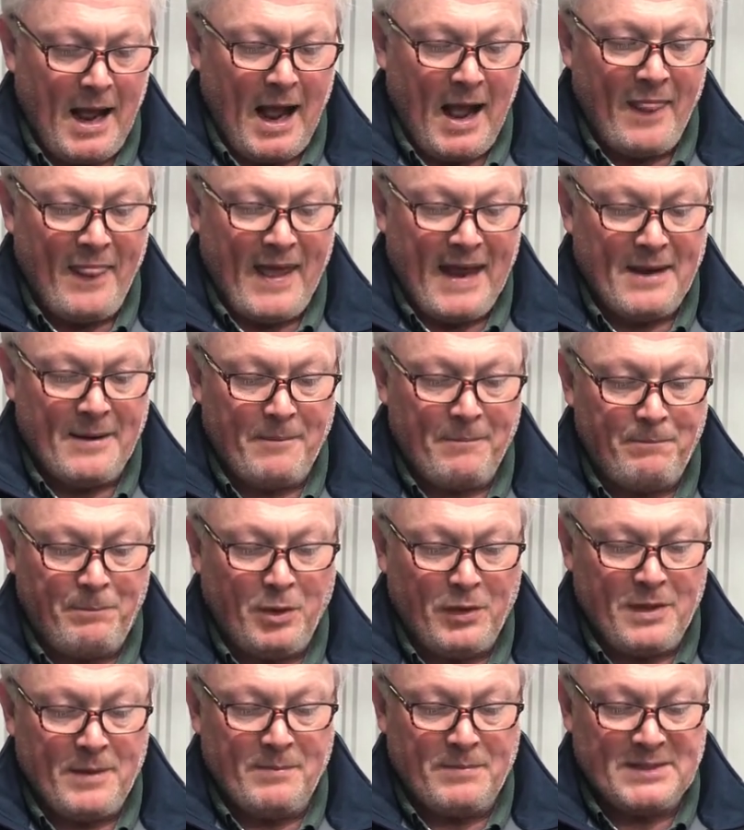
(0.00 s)
and then
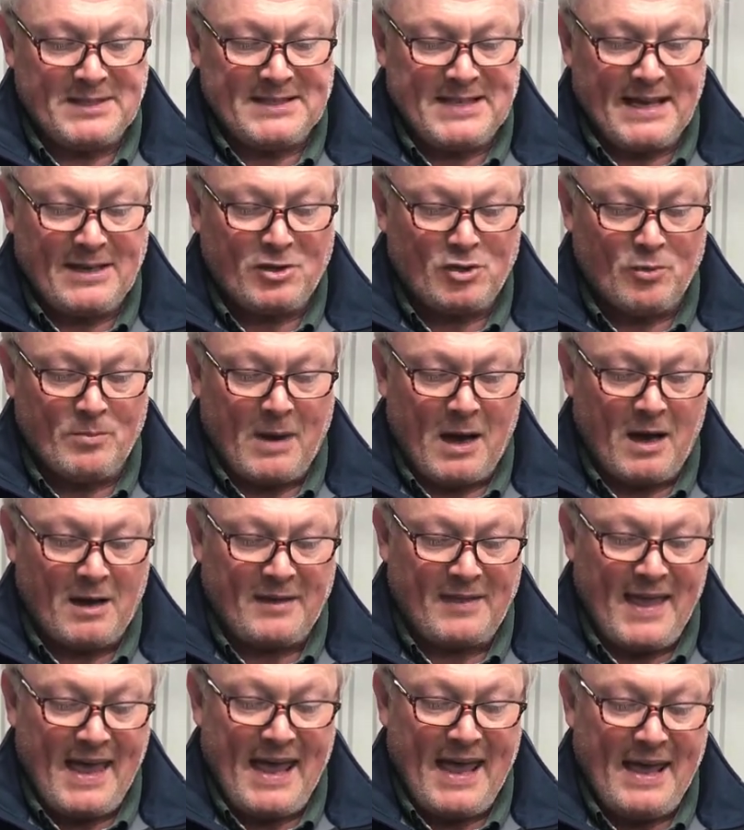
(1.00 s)
put the central
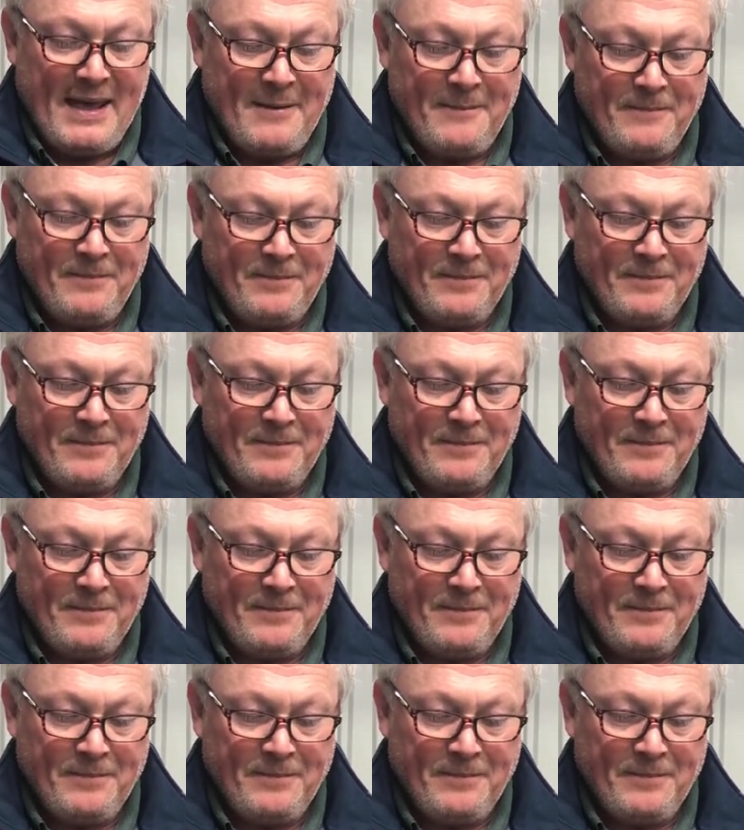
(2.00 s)
mark there,